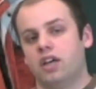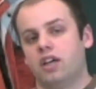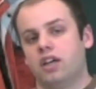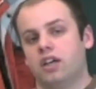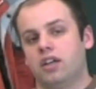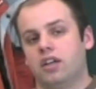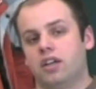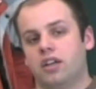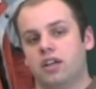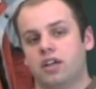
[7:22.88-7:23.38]

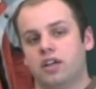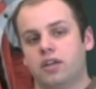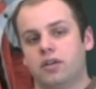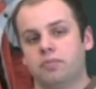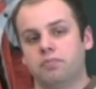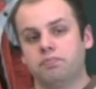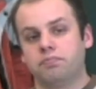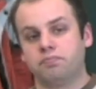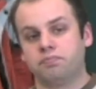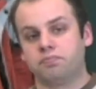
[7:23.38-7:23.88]
in
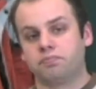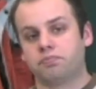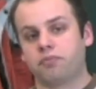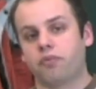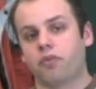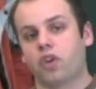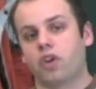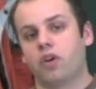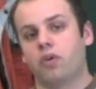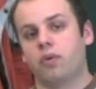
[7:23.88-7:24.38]
um,
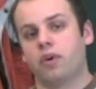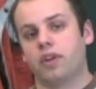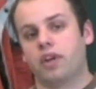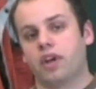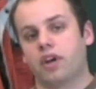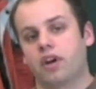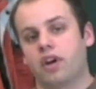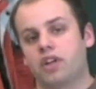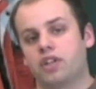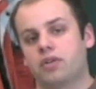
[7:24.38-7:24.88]
when
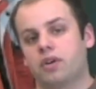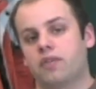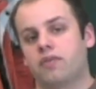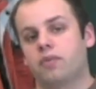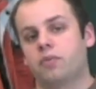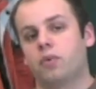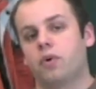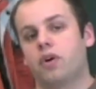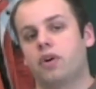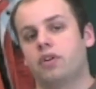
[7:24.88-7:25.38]
they graduate
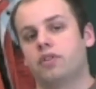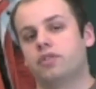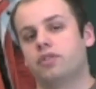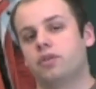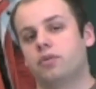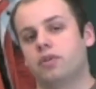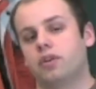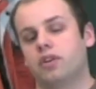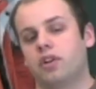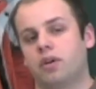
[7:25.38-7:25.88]
from Warriner.
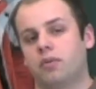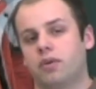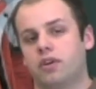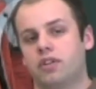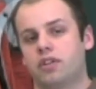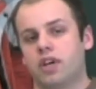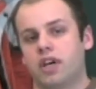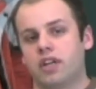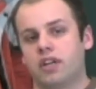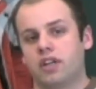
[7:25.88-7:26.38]
So, really,
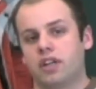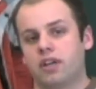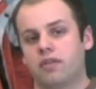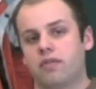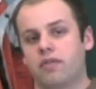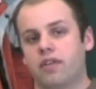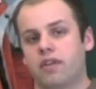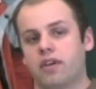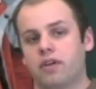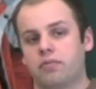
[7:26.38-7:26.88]
we're trying to
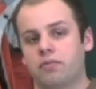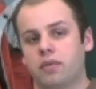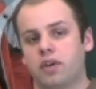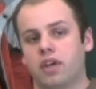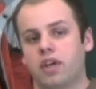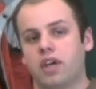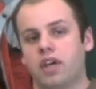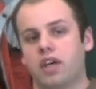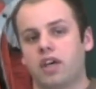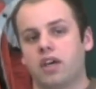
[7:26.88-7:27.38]
give them
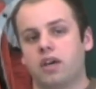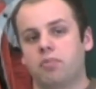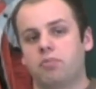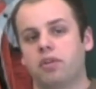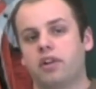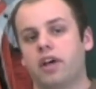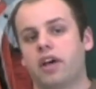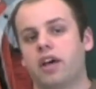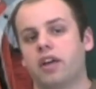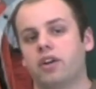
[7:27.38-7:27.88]
a
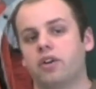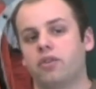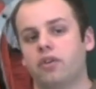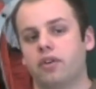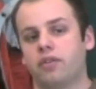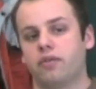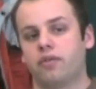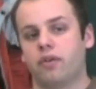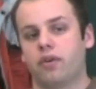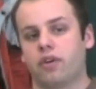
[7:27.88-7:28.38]
plan
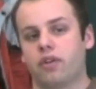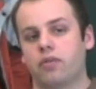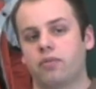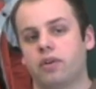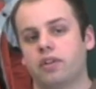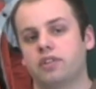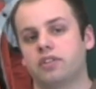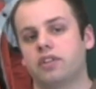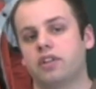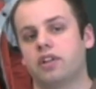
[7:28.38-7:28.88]
going forth
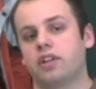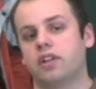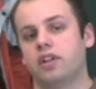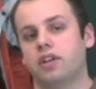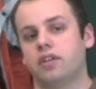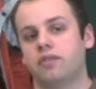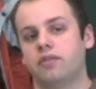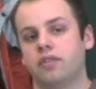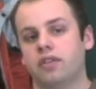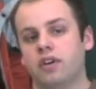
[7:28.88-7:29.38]
once they
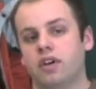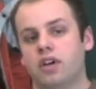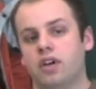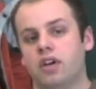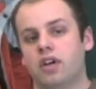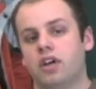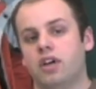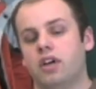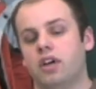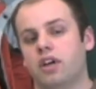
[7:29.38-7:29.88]
leave
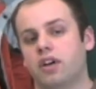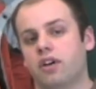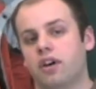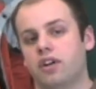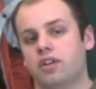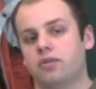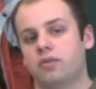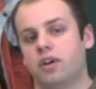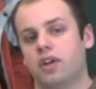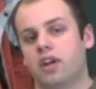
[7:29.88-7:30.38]
and
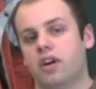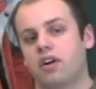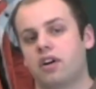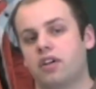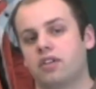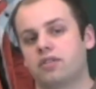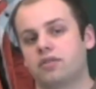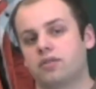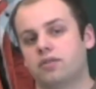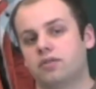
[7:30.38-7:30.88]
graduate our
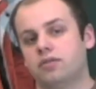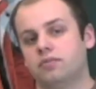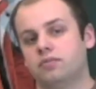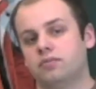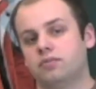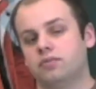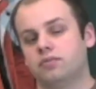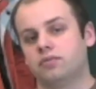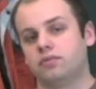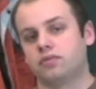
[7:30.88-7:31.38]
high
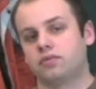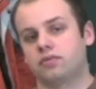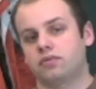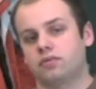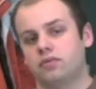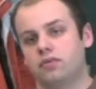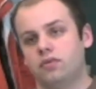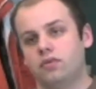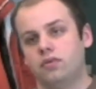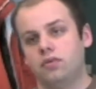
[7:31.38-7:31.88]

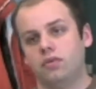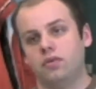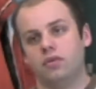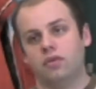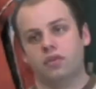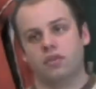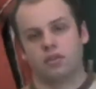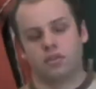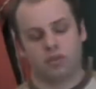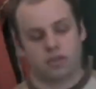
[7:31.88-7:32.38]
school.
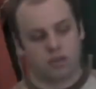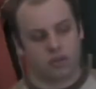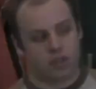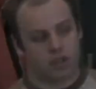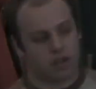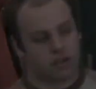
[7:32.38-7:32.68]
Thank you.